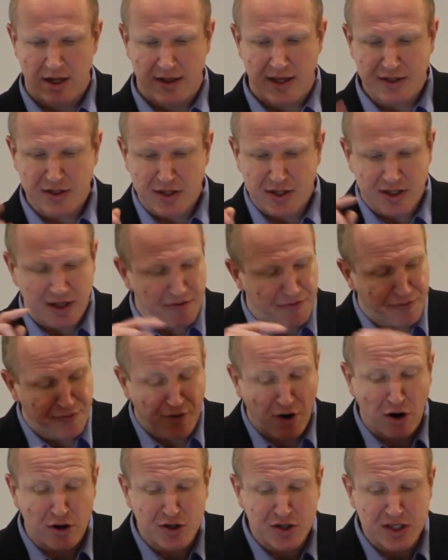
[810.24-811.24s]
This is the
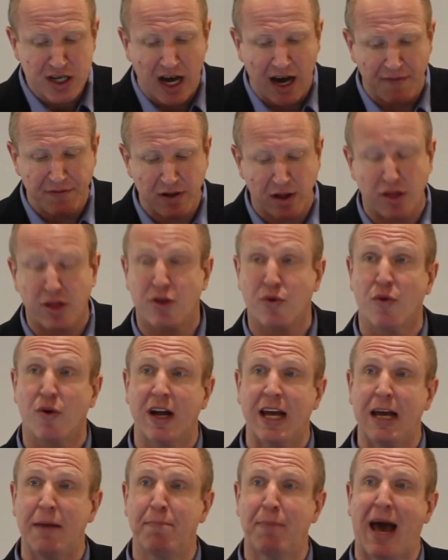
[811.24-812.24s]
first of the
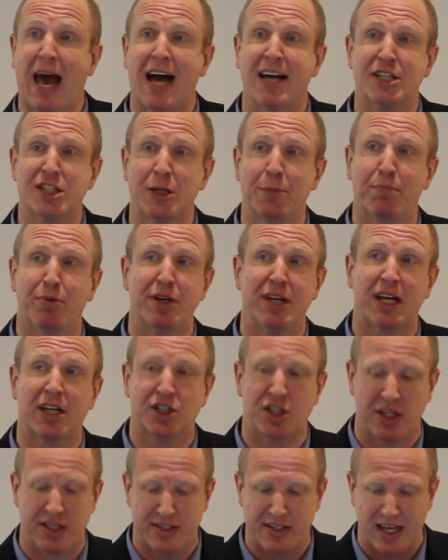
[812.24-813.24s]
3 passion
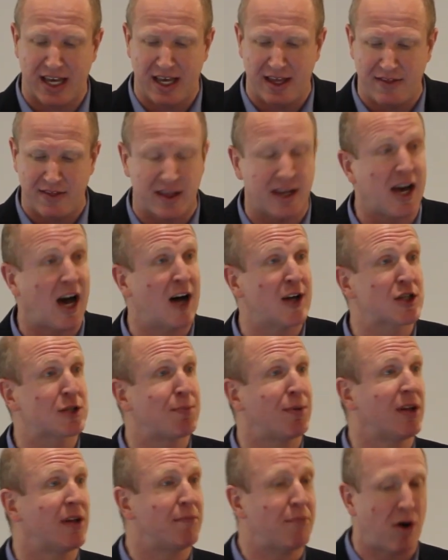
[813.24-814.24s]
predictions in the
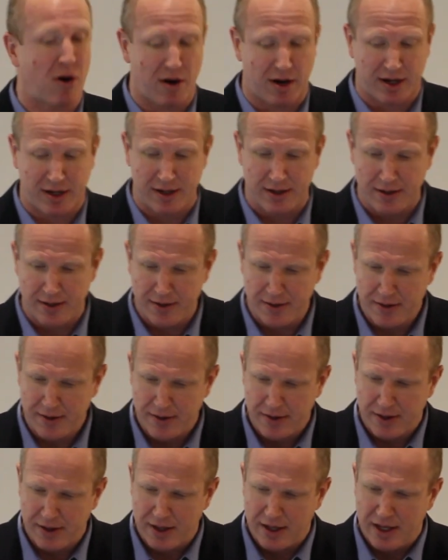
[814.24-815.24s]
Gospel of Mark.
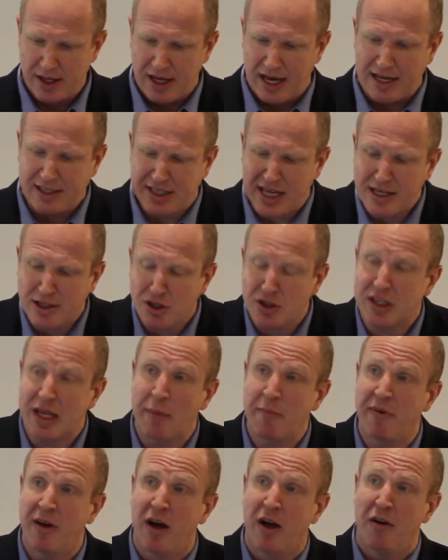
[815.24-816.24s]
He teaches
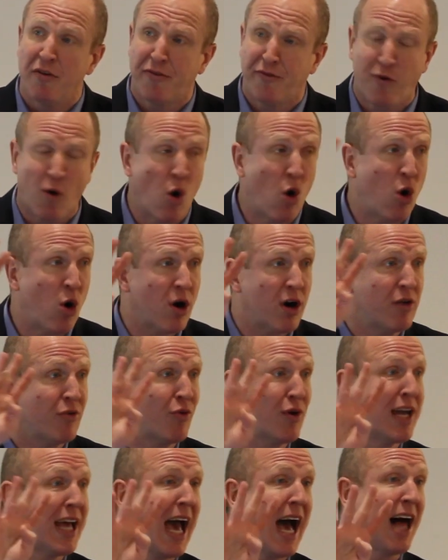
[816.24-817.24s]
them 4
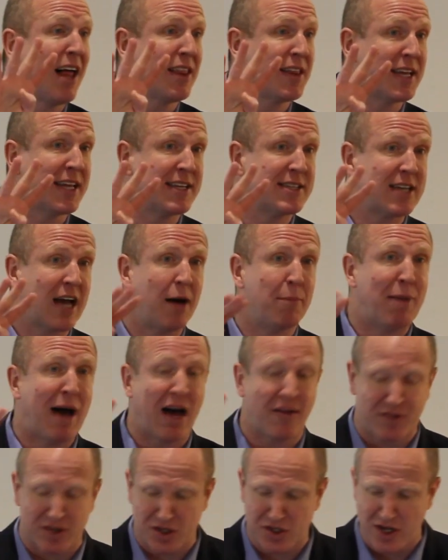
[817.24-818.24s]
realities
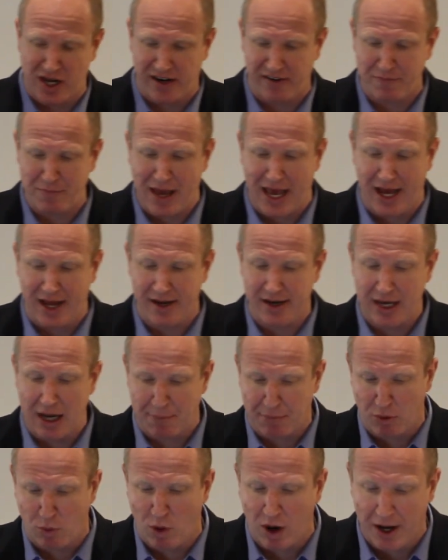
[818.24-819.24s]
about the Son of Man.
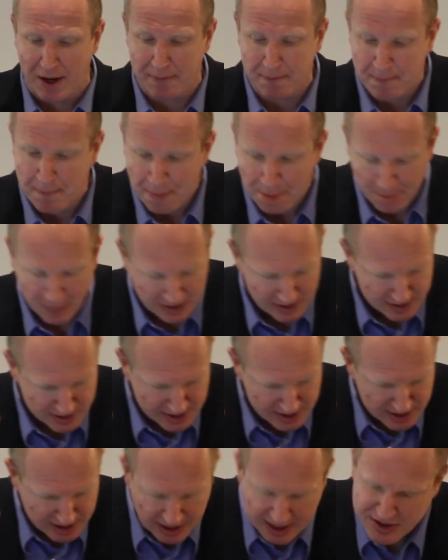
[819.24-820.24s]
Number 1,
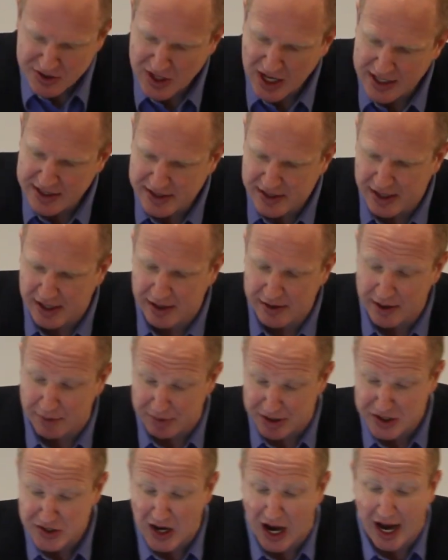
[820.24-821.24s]
he says the
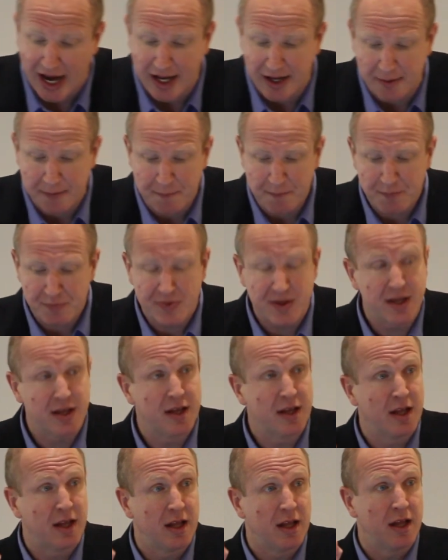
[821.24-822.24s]
Messiah,
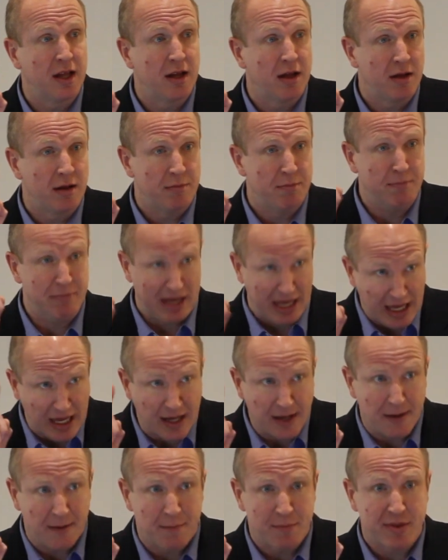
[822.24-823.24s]

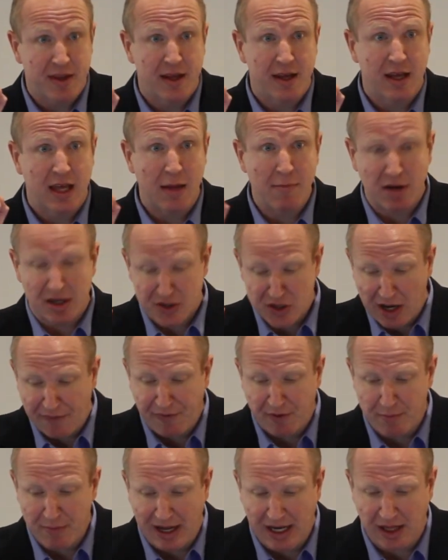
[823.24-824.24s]
he must
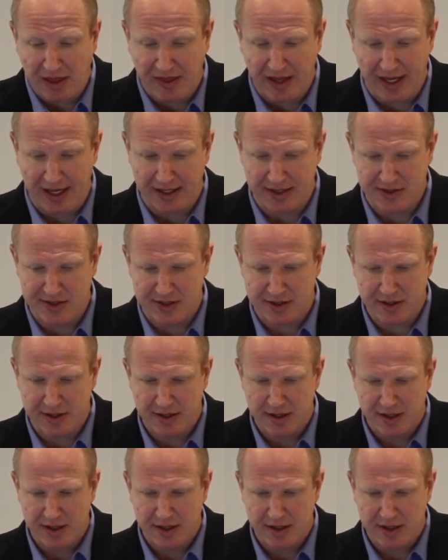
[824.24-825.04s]
suffer many things.